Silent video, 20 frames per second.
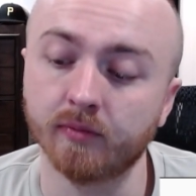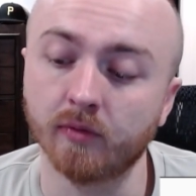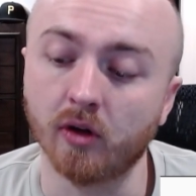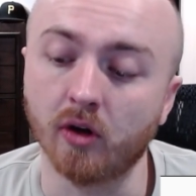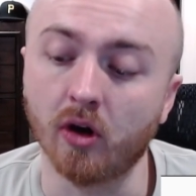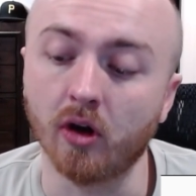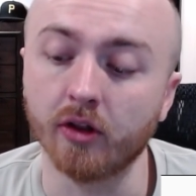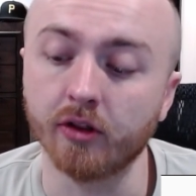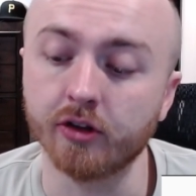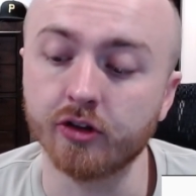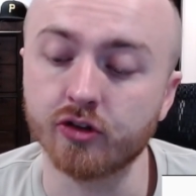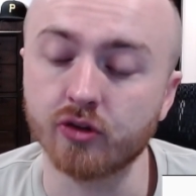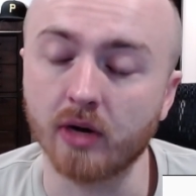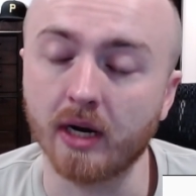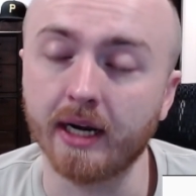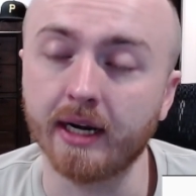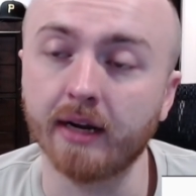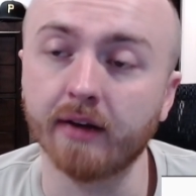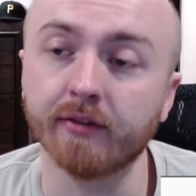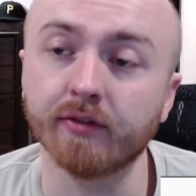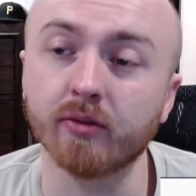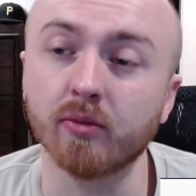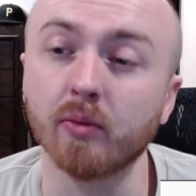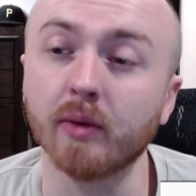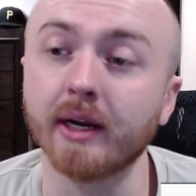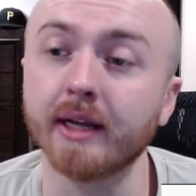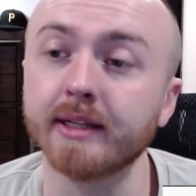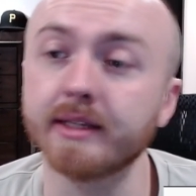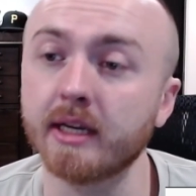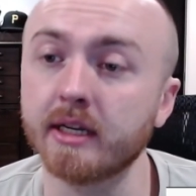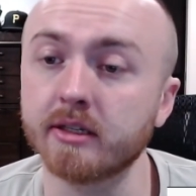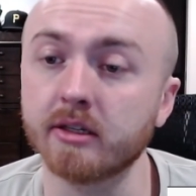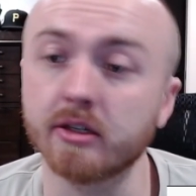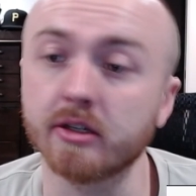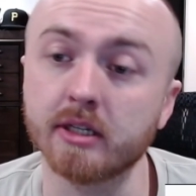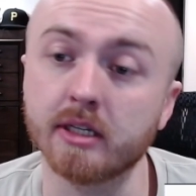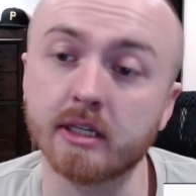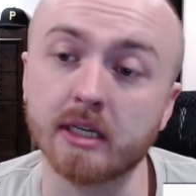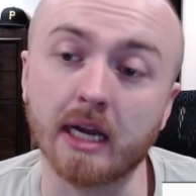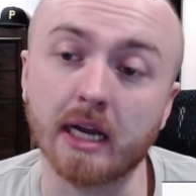On the dry down from when I tested,
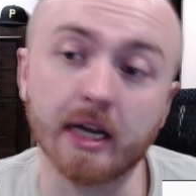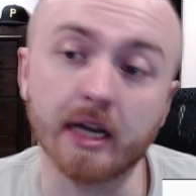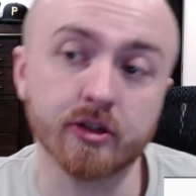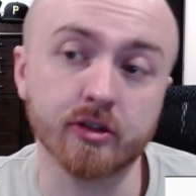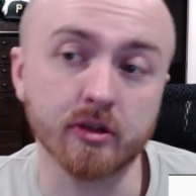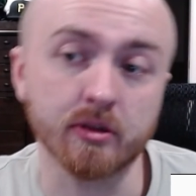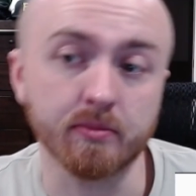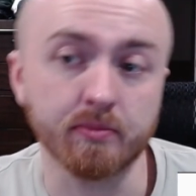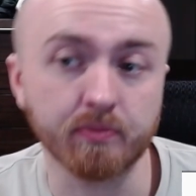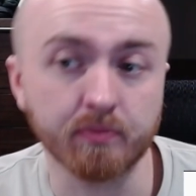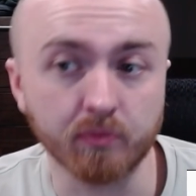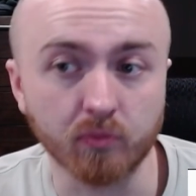because I actually